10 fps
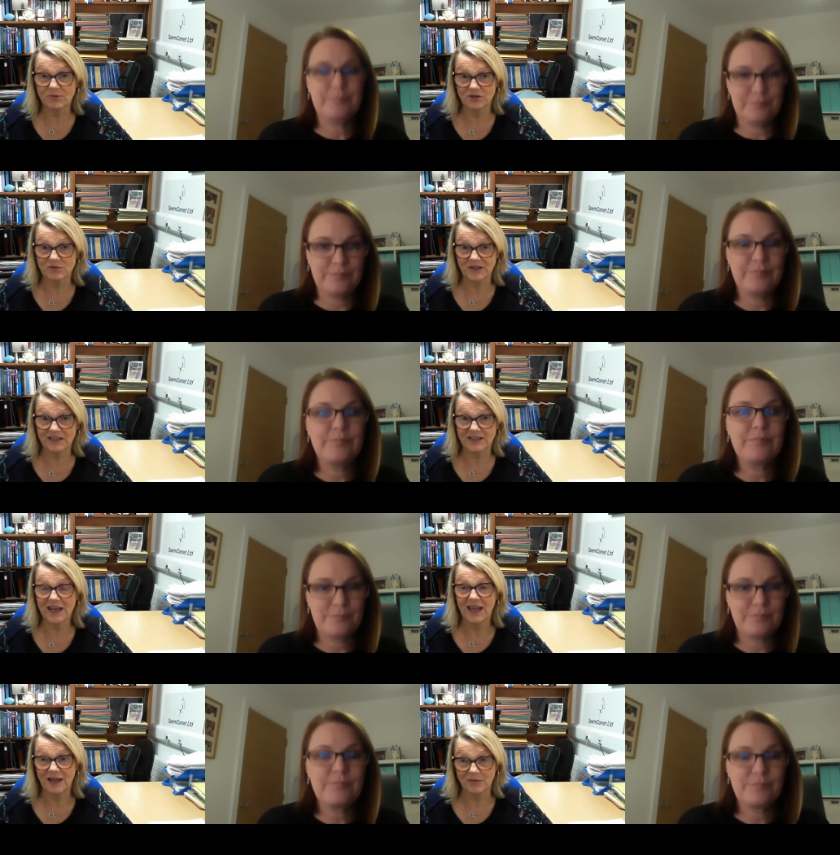Speaker 1: a
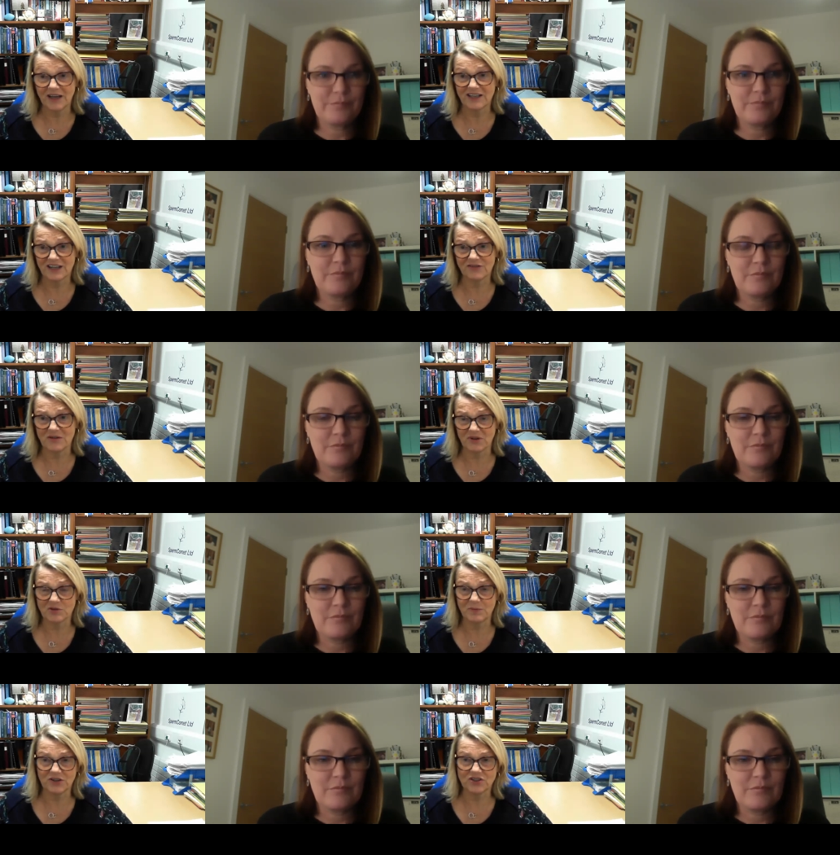possibility and might give you a
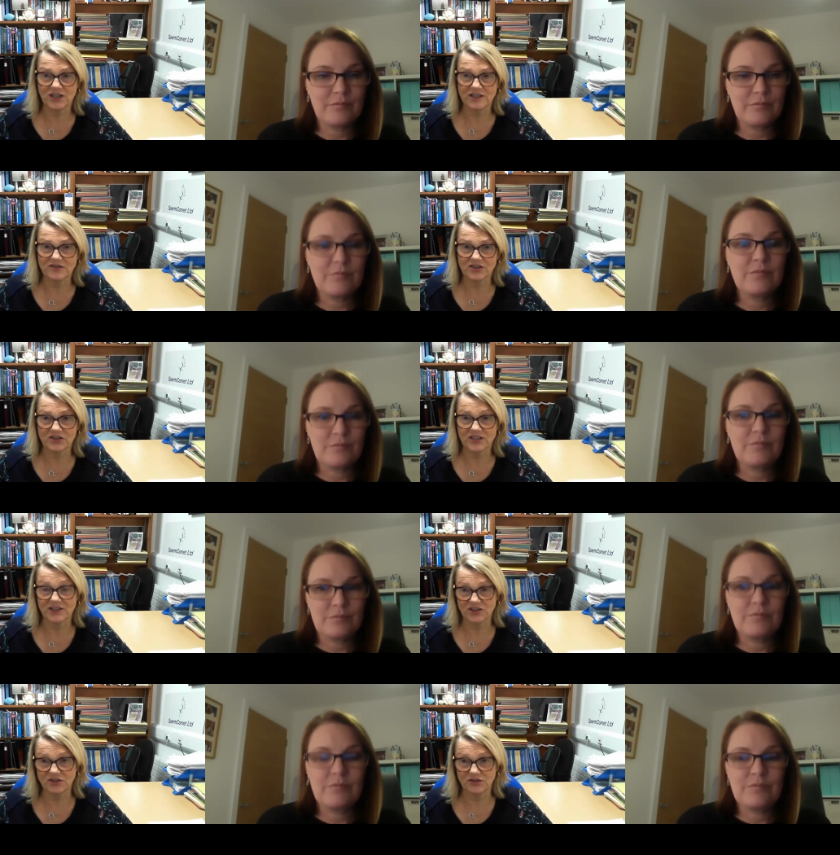much better chance of
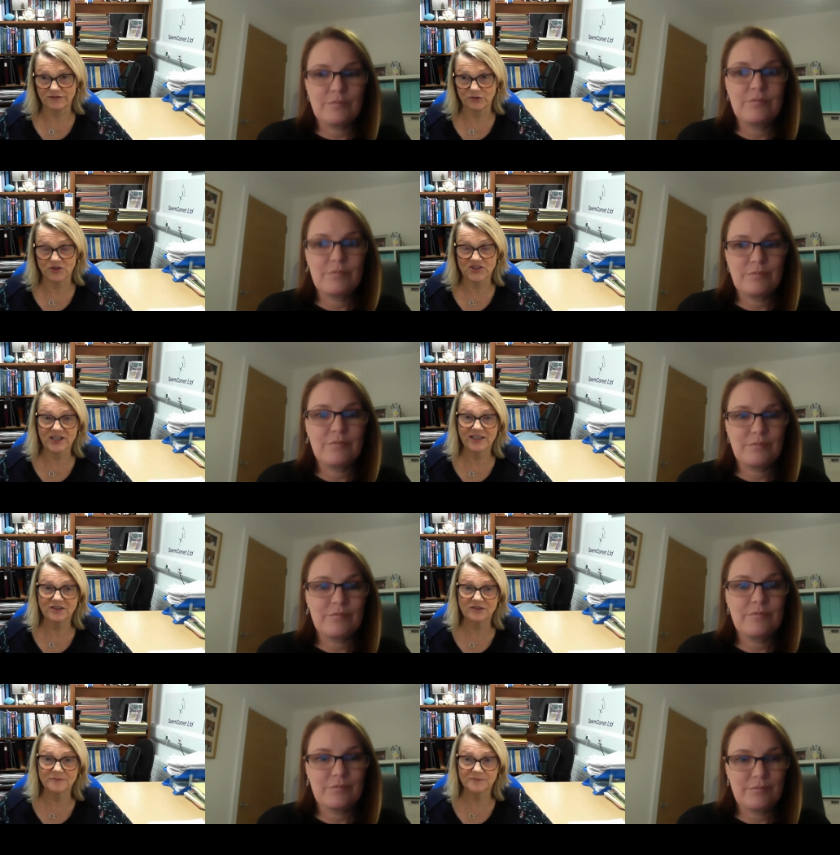success in your fourth
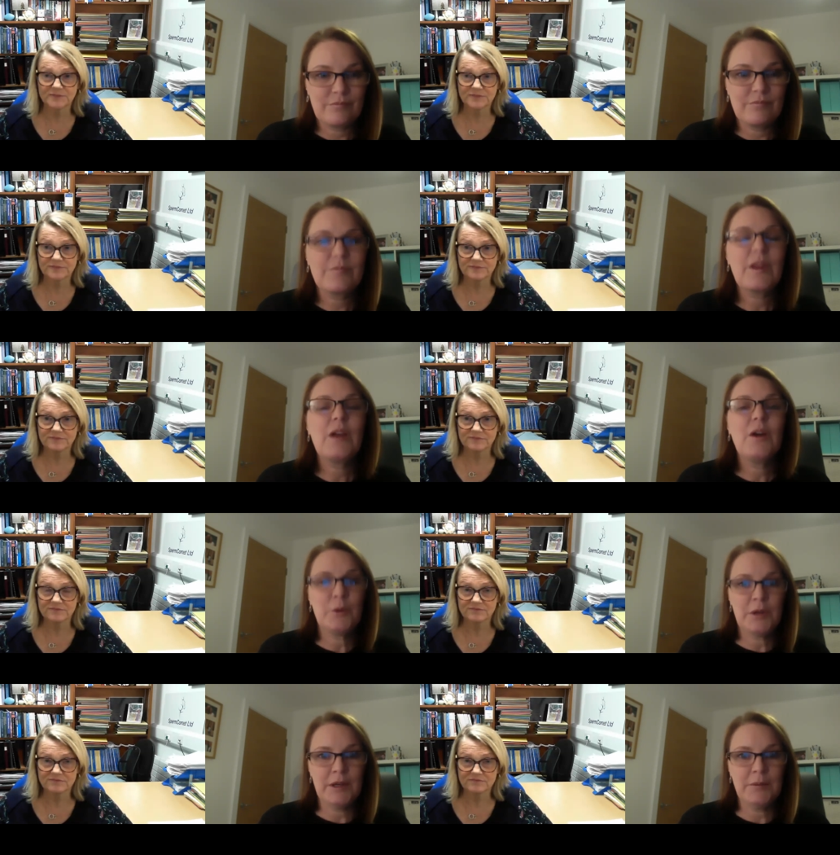cycle.
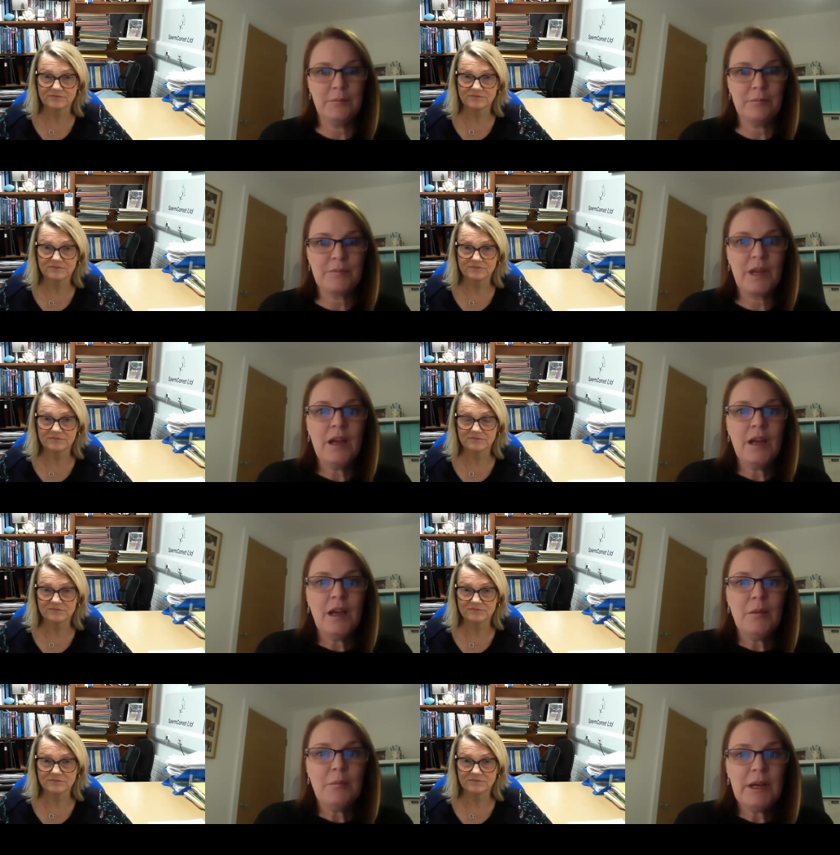Okay.
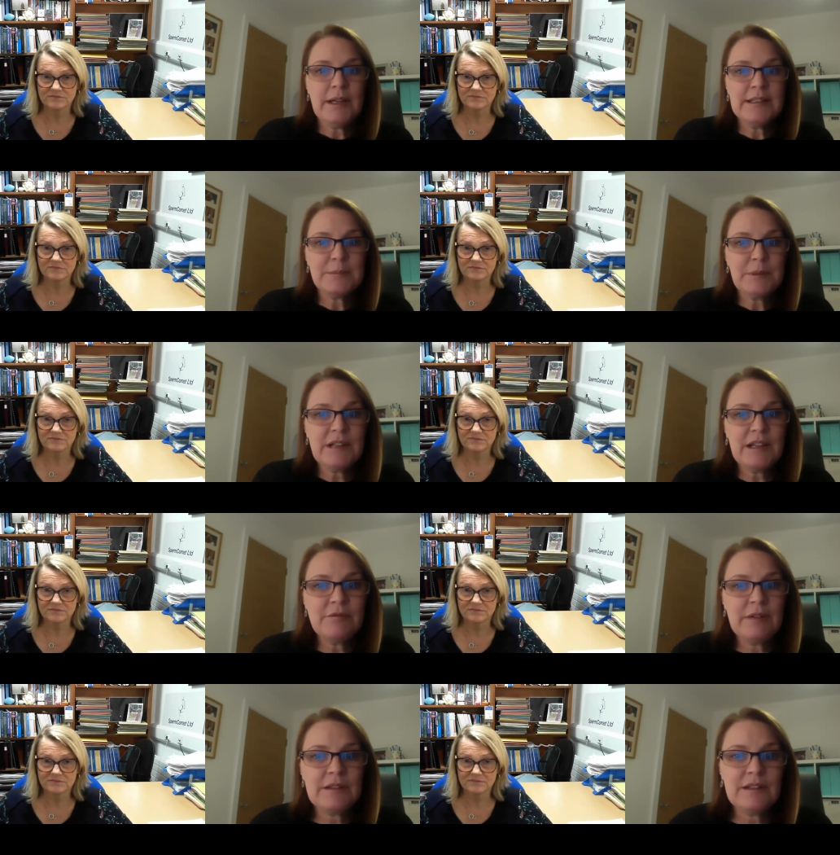
Speaker 2: My husband had
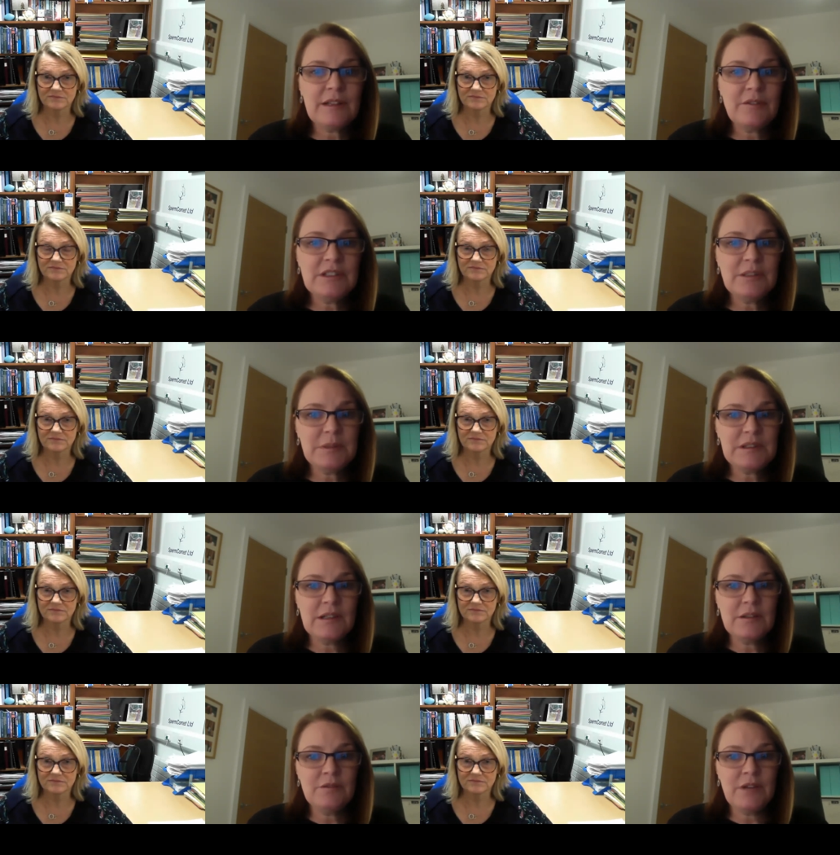around seventy
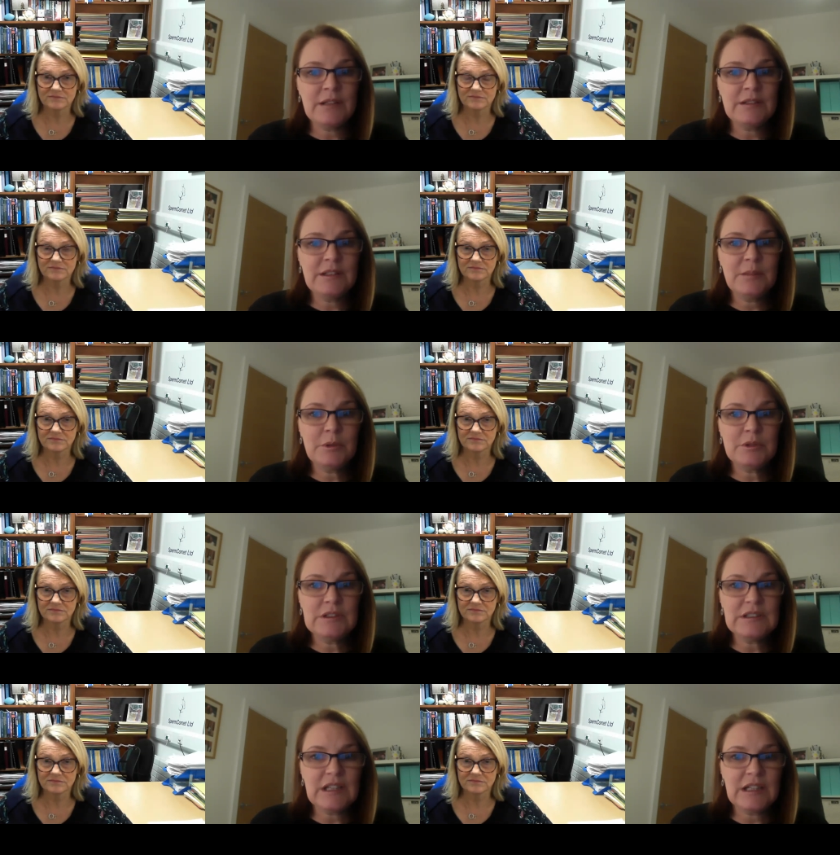percent of
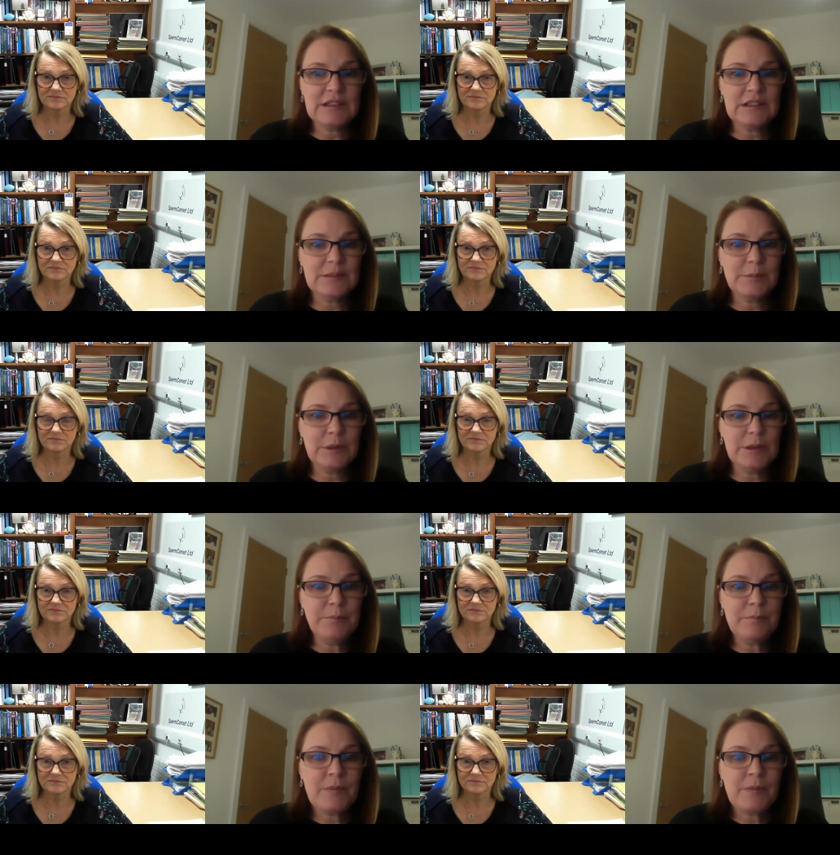antibodies anti-sperm.
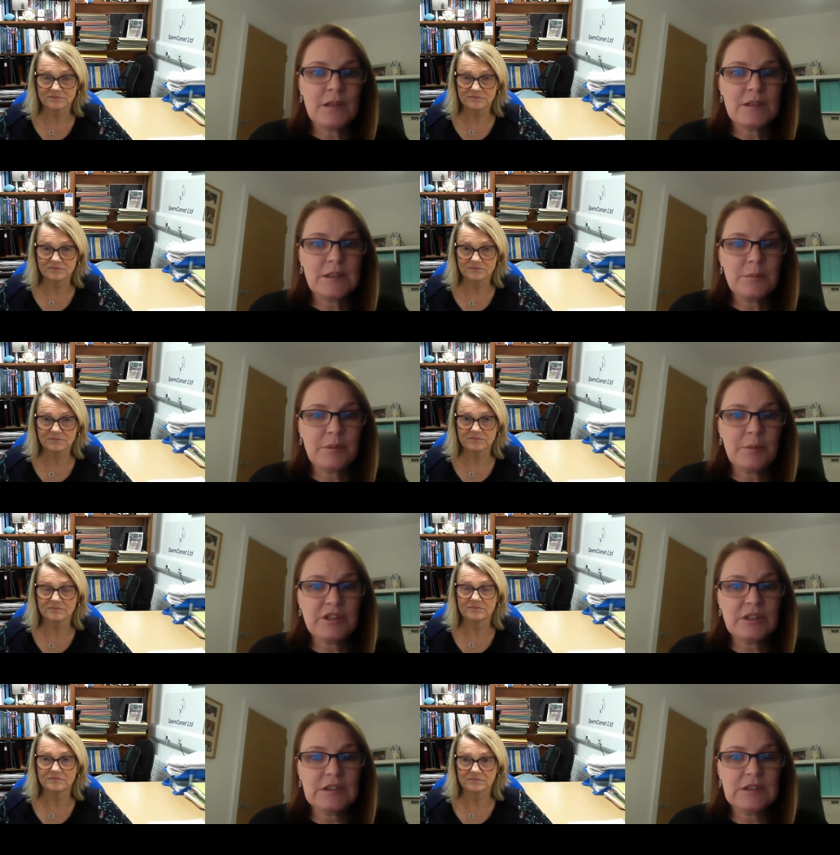Some
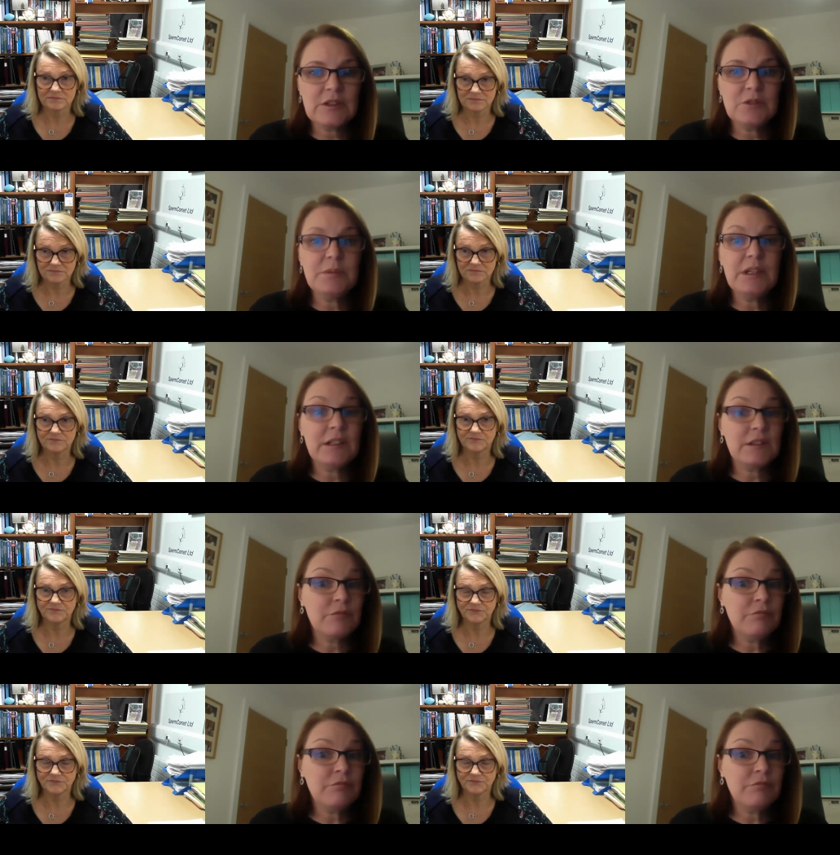specialists told me it's the